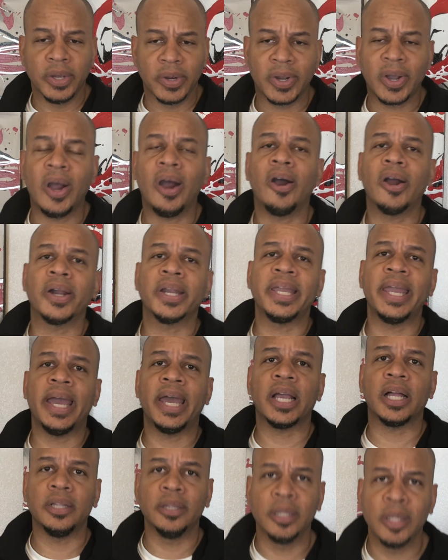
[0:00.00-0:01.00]

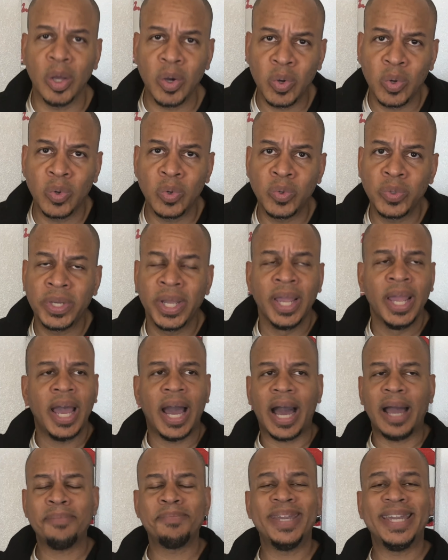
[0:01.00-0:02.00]
cardiac load.
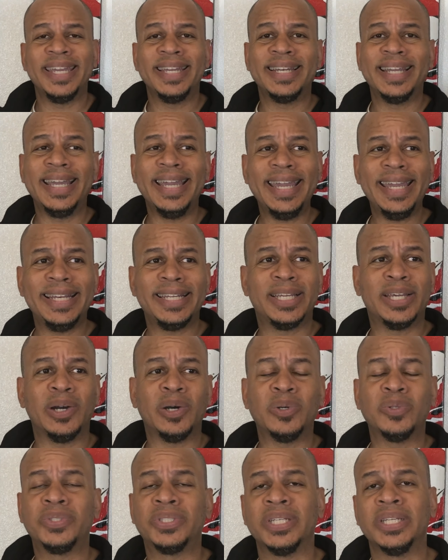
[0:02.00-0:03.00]
I mean, it
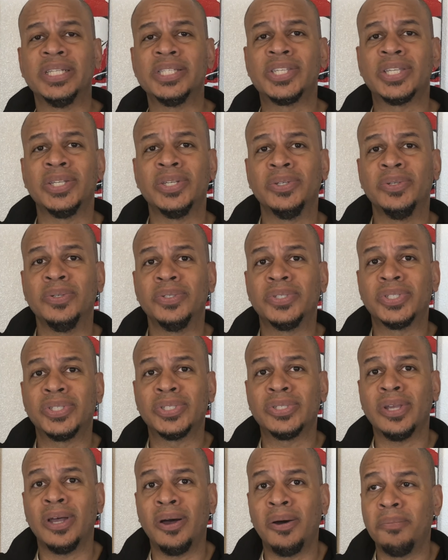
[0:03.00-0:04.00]
goes into
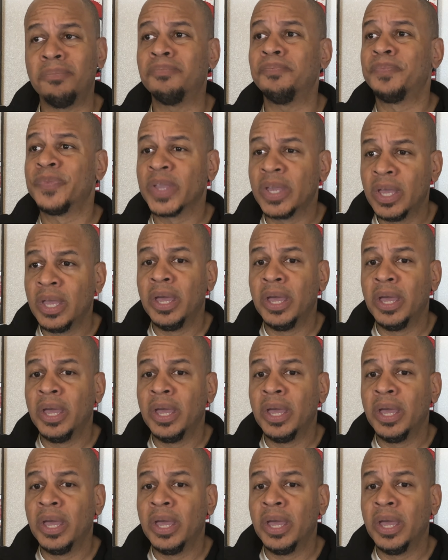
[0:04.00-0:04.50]
some